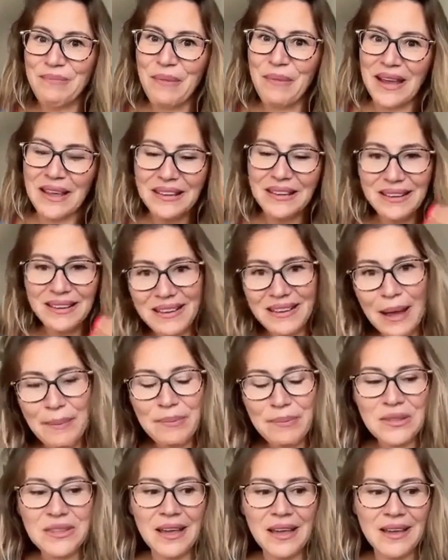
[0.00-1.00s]
my
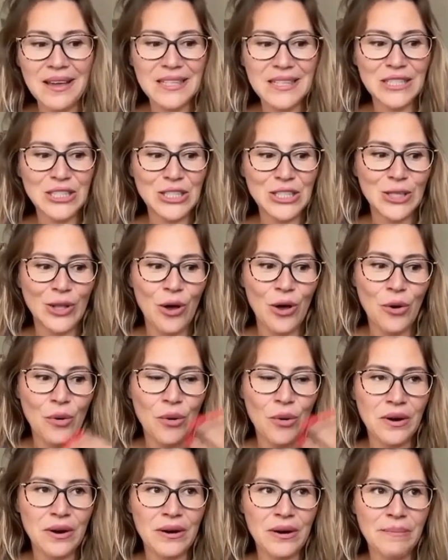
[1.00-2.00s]
appetite is
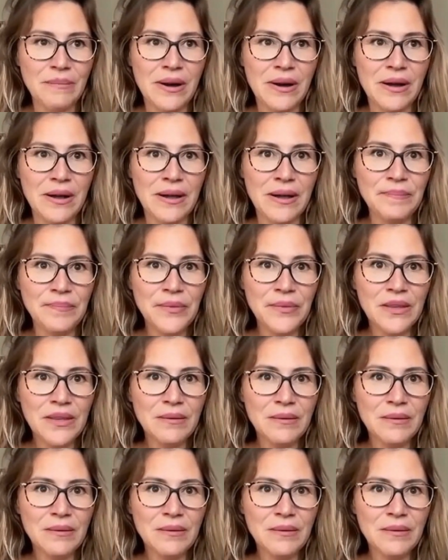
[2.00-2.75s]
lower my